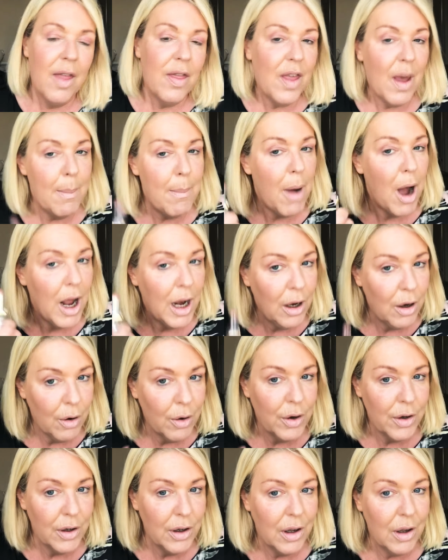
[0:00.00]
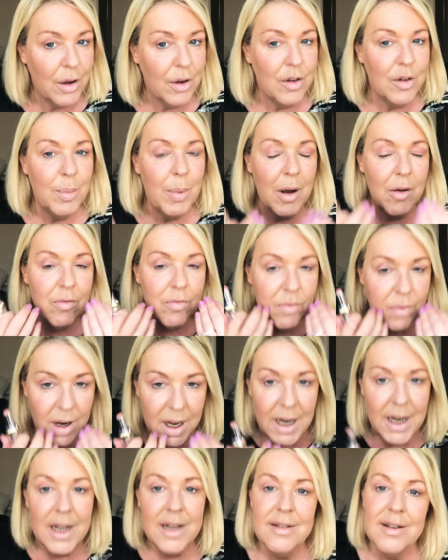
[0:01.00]
that might look nude but
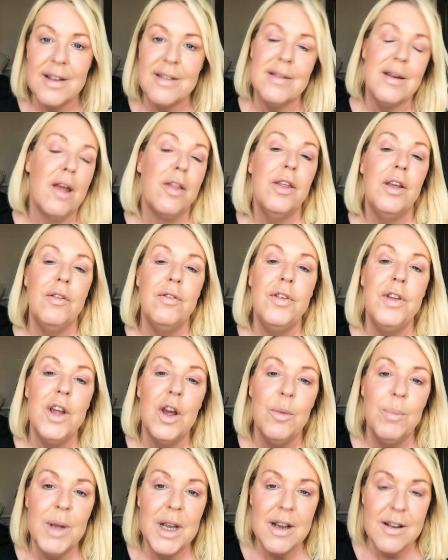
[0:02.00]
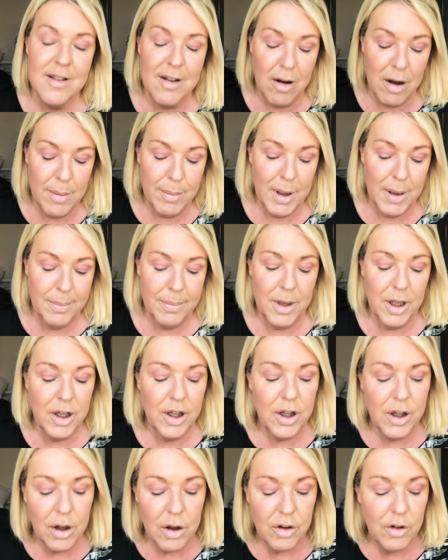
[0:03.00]
really does nothing for you, because I'm a
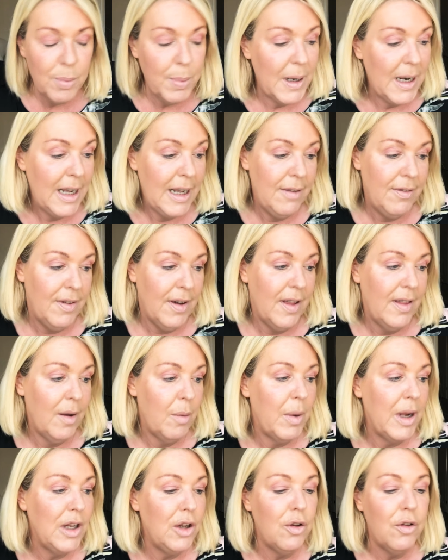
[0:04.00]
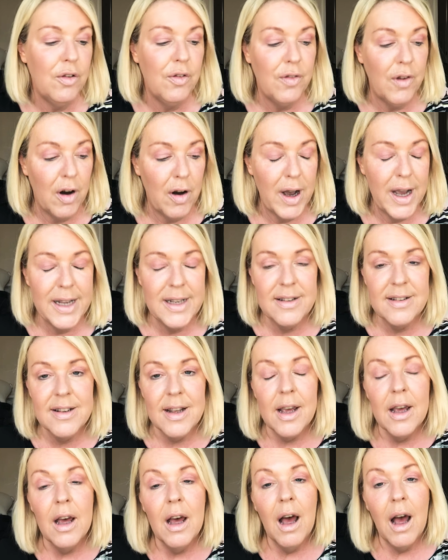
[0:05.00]
huge believer that when you find
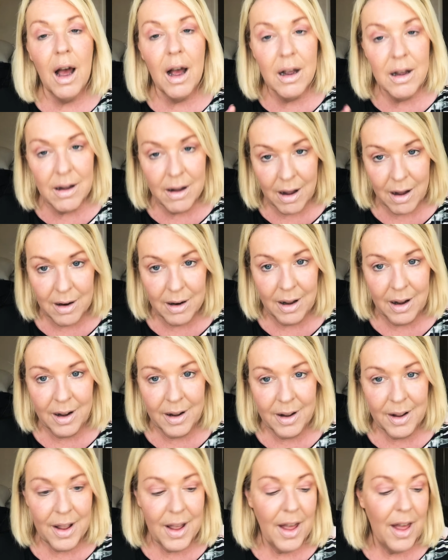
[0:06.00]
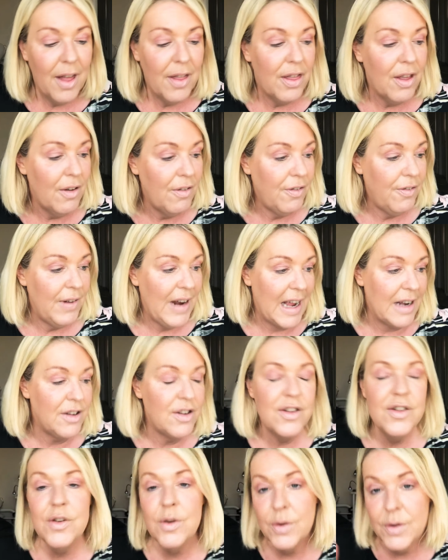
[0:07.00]
a colour that
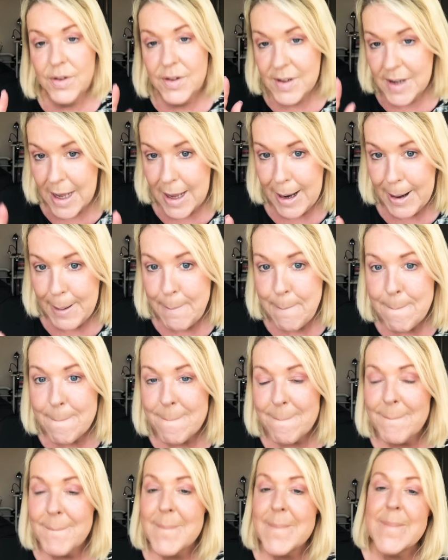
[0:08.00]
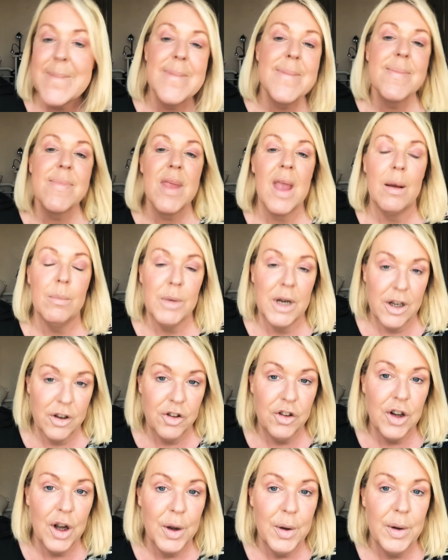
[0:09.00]
flatters your skin, I'm going to
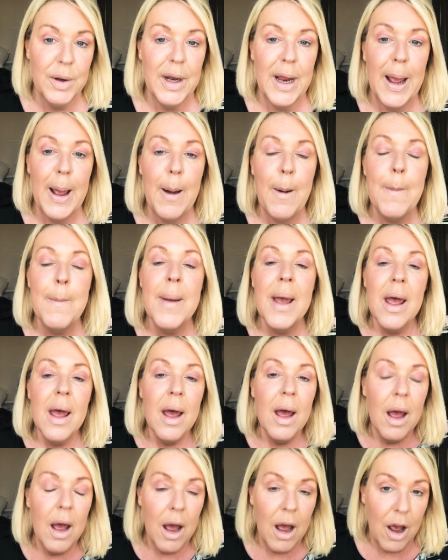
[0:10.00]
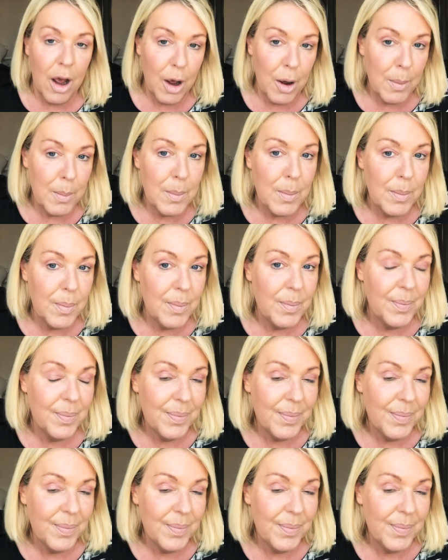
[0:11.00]
show you now, that